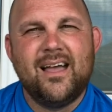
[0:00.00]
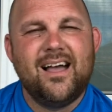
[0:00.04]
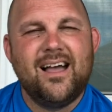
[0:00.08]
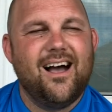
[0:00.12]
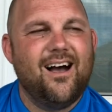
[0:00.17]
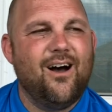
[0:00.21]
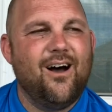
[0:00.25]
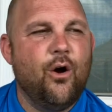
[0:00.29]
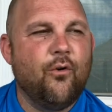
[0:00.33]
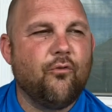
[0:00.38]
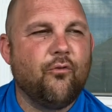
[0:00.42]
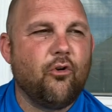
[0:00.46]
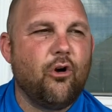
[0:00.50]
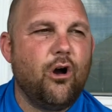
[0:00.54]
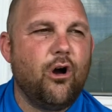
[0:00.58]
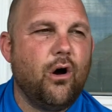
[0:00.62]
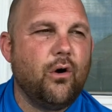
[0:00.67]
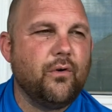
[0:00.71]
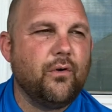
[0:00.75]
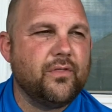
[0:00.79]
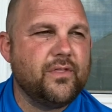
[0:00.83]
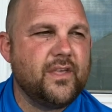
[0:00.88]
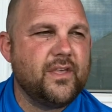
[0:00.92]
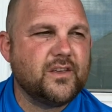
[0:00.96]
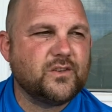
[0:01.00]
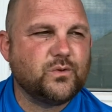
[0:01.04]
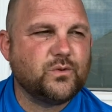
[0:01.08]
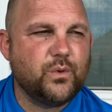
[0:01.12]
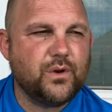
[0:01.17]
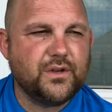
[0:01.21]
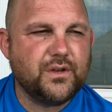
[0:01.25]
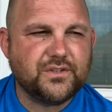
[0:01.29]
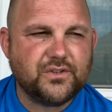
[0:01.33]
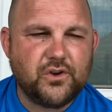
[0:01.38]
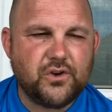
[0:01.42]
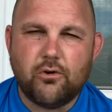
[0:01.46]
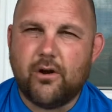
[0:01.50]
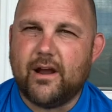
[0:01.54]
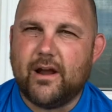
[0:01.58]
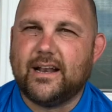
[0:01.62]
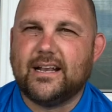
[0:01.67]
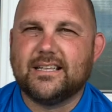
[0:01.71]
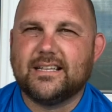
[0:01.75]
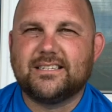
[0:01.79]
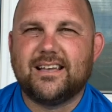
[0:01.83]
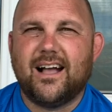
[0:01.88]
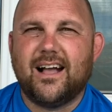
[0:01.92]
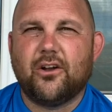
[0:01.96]
Overall, this was great.
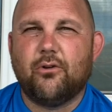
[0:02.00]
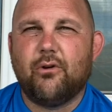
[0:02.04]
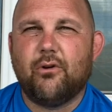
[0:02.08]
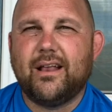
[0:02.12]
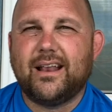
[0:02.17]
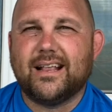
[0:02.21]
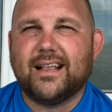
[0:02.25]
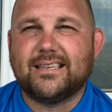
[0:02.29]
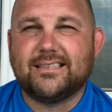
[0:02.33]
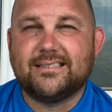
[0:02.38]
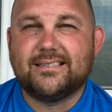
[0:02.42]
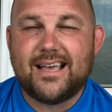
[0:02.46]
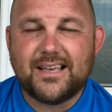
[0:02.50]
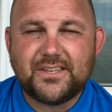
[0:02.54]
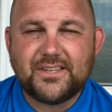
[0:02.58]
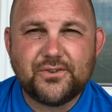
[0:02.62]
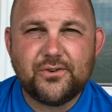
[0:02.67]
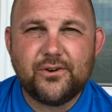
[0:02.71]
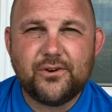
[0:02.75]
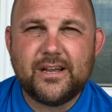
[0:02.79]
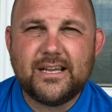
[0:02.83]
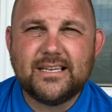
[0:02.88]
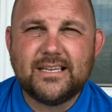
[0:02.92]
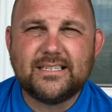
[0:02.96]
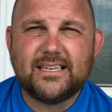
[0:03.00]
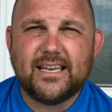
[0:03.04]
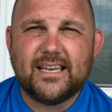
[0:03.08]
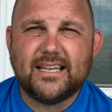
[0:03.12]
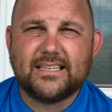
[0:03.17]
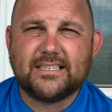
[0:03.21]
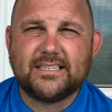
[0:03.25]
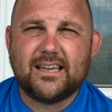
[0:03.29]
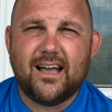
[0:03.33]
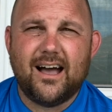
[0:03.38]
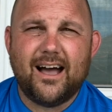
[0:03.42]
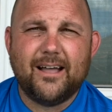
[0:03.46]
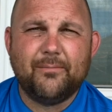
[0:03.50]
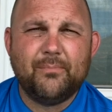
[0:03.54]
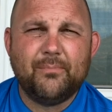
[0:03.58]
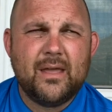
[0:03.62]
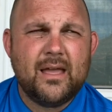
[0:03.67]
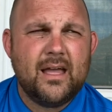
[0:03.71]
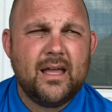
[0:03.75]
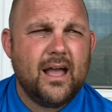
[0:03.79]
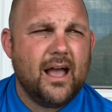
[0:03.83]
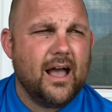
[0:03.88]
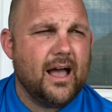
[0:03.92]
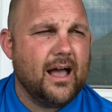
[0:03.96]
It's got great accessories. It's got
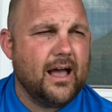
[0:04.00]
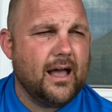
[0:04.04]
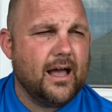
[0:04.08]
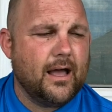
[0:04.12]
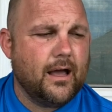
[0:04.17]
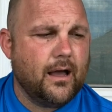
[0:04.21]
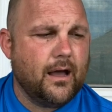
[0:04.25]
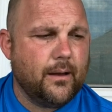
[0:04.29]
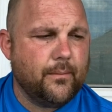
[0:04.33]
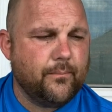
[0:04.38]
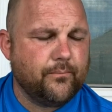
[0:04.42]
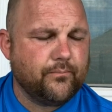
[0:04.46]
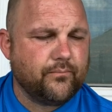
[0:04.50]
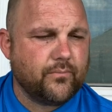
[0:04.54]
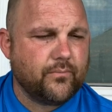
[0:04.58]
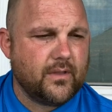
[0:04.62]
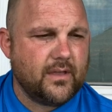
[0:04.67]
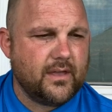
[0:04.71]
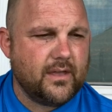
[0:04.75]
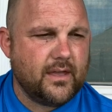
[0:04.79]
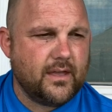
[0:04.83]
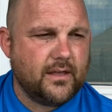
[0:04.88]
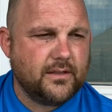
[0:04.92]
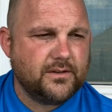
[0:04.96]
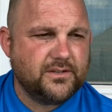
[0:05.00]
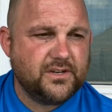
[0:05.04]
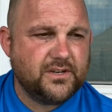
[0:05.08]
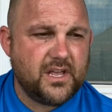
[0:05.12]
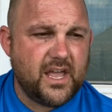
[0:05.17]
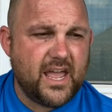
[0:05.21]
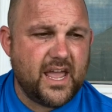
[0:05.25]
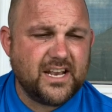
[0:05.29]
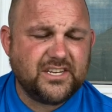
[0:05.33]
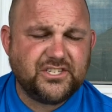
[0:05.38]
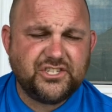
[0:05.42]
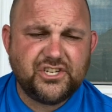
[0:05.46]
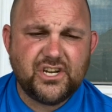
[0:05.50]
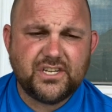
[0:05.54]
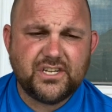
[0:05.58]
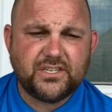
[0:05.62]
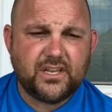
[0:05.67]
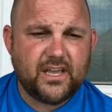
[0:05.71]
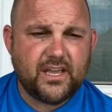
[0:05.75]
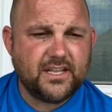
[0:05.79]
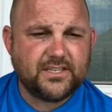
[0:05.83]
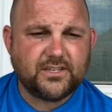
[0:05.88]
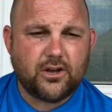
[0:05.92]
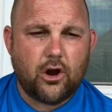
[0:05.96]
um, it's just,
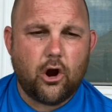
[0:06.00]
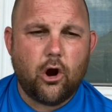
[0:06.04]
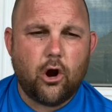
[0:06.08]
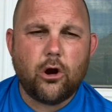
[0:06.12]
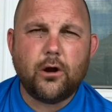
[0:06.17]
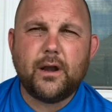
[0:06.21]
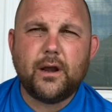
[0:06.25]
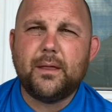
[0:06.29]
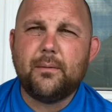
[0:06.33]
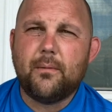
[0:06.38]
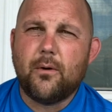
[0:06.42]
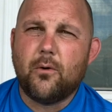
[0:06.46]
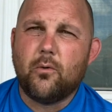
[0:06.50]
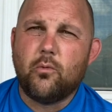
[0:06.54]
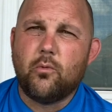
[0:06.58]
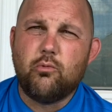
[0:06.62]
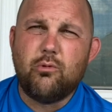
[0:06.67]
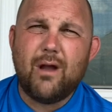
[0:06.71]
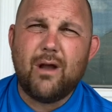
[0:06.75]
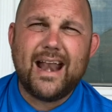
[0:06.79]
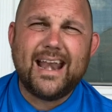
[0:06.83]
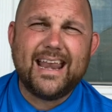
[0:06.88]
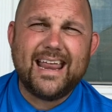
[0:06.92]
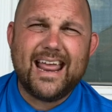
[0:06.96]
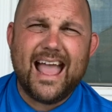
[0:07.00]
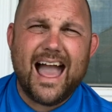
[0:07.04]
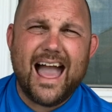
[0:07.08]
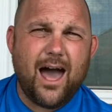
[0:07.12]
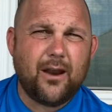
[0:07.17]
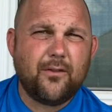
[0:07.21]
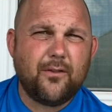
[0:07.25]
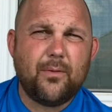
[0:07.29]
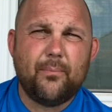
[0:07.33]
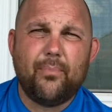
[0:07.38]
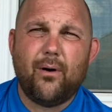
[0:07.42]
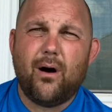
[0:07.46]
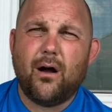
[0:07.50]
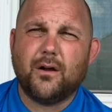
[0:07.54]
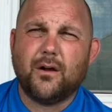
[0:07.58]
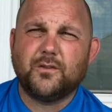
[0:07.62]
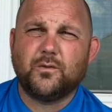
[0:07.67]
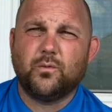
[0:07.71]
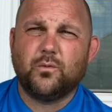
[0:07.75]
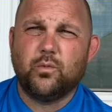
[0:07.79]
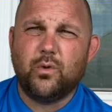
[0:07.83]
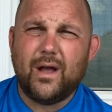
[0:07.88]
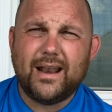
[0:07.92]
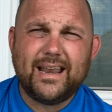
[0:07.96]
it's already ready out of the box,
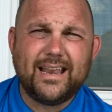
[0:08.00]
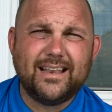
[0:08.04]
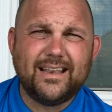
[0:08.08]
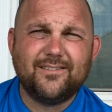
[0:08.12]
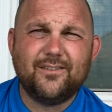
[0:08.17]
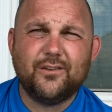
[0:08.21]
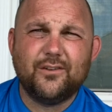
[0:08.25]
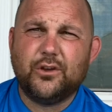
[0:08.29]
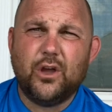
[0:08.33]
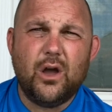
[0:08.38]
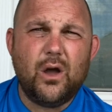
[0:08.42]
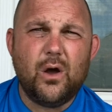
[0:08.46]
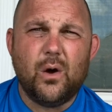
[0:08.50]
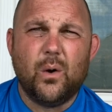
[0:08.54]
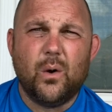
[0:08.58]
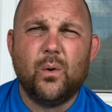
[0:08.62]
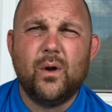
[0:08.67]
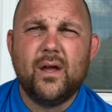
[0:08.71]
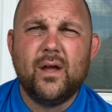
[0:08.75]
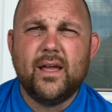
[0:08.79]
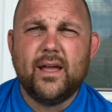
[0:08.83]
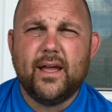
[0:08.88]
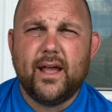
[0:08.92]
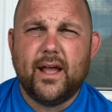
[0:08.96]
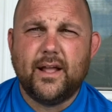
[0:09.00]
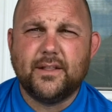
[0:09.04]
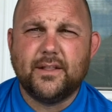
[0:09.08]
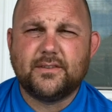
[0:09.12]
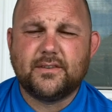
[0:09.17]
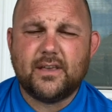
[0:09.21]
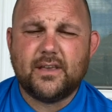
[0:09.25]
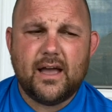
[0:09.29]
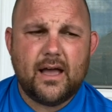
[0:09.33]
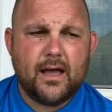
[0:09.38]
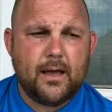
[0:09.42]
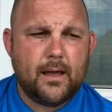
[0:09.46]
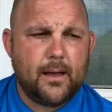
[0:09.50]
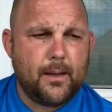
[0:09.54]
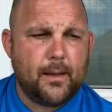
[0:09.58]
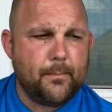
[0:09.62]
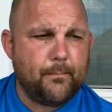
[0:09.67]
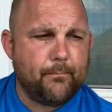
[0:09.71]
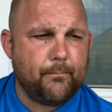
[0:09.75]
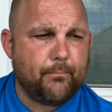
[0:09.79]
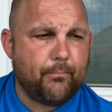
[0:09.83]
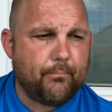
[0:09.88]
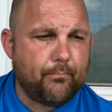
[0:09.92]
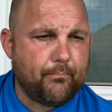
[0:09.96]
ready to go. It's, um,
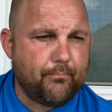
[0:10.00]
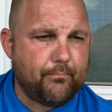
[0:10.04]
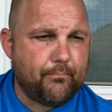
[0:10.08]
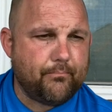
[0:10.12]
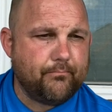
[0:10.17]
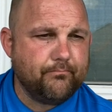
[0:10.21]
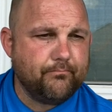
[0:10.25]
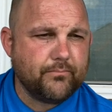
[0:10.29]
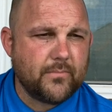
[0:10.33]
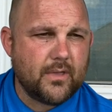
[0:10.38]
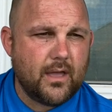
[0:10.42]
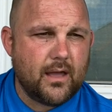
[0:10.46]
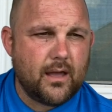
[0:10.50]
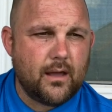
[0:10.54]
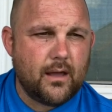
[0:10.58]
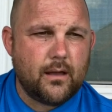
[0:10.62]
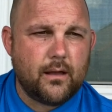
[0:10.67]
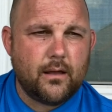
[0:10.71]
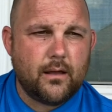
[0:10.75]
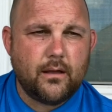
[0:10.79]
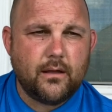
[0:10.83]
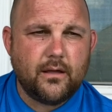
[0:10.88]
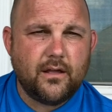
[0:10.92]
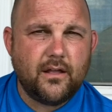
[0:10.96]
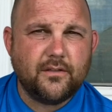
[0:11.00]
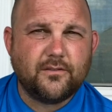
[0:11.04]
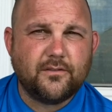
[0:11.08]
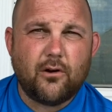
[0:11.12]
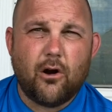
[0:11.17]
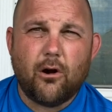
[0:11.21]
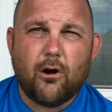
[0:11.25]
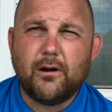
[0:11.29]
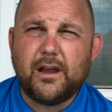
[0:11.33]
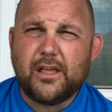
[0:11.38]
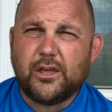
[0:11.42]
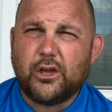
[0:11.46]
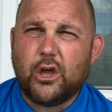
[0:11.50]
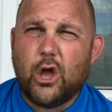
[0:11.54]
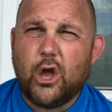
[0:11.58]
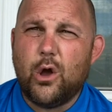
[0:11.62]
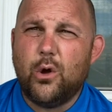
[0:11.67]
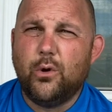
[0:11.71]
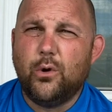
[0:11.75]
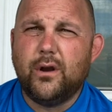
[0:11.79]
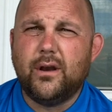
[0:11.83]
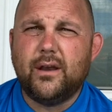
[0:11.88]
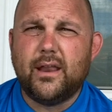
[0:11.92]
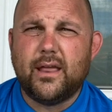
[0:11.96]
uh, it's already
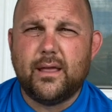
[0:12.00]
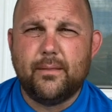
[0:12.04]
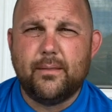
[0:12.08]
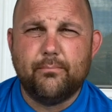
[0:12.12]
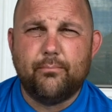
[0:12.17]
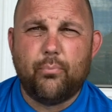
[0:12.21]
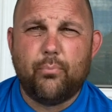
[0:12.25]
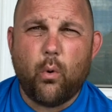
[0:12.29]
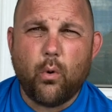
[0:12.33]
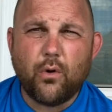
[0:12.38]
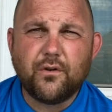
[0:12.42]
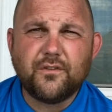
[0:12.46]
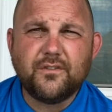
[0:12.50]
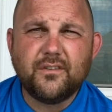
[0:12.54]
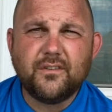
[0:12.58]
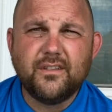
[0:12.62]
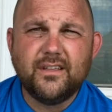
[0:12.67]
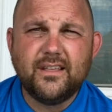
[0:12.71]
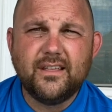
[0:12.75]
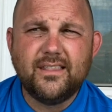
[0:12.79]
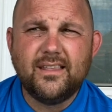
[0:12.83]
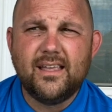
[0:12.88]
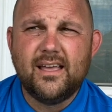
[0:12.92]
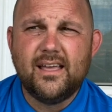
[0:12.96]
coated in porcelain